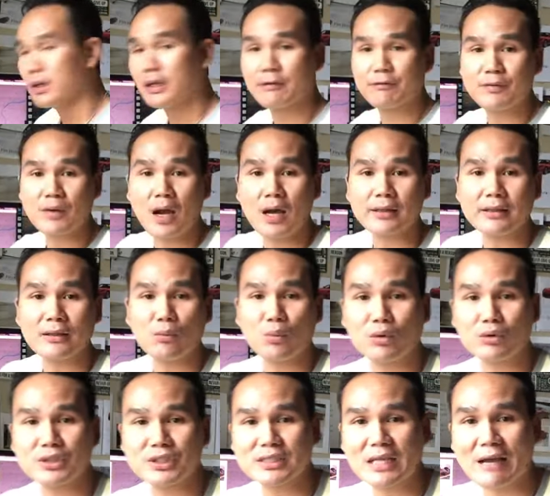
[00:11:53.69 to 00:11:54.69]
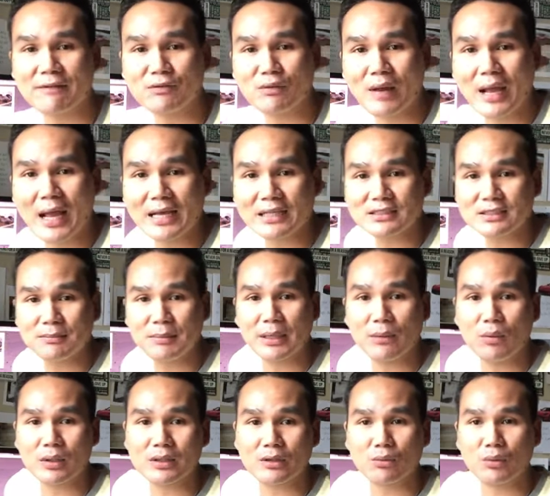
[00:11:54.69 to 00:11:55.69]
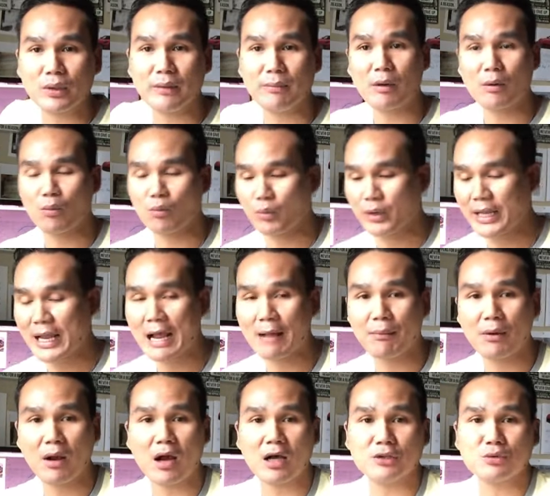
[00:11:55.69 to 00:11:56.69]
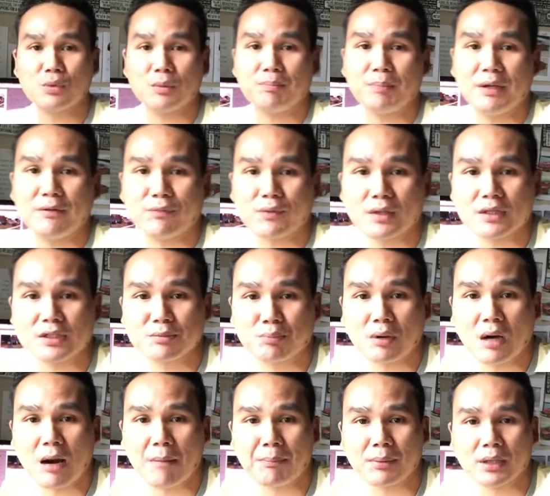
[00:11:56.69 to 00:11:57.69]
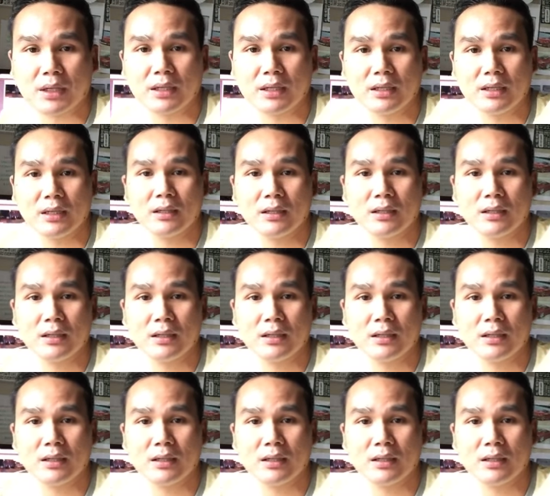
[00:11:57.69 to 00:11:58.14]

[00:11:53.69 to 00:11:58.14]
If not, then we'll just have to estimate what the rehab cost would be for this property.